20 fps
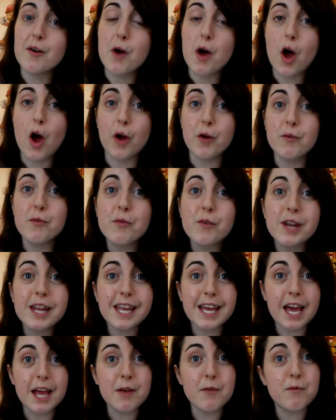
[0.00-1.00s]

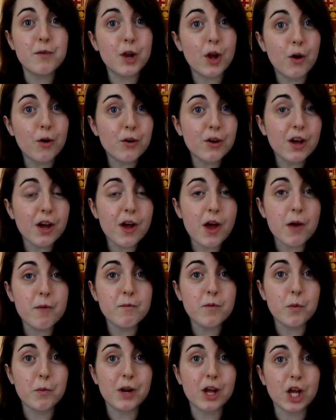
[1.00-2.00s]
hopefully a vlog
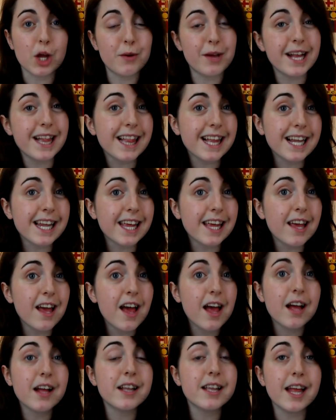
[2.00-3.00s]
for when I go to Italy
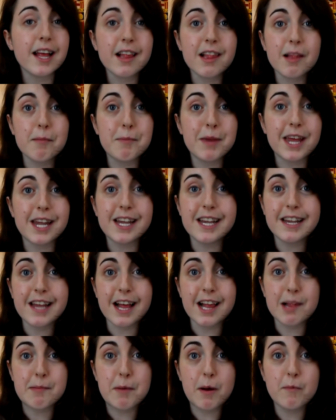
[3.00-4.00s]
beginning of
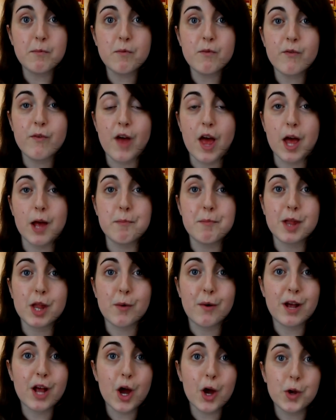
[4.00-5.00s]
next month. So
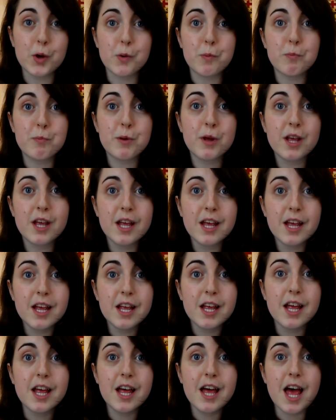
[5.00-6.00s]
I hope
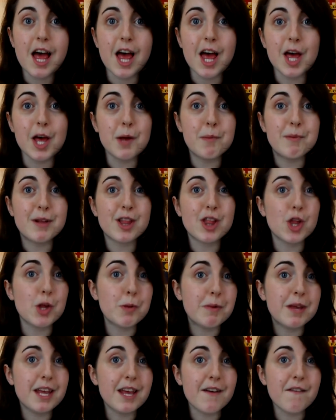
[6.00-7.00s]
to
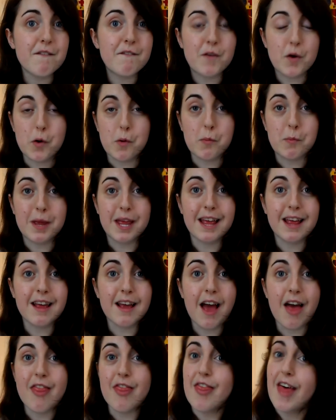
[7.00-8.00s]
be
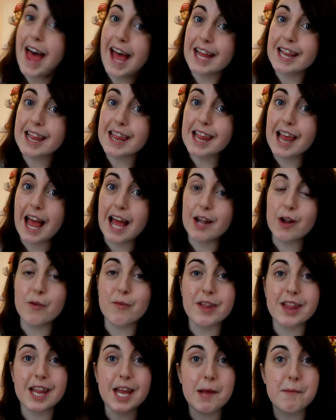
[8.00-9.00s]
filming that, and
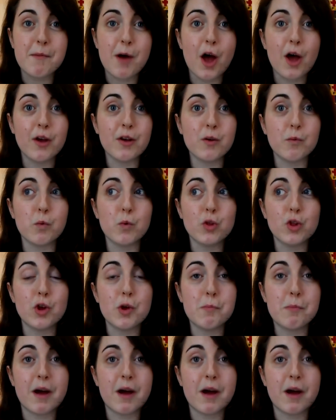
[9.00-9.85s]
obviously we'll do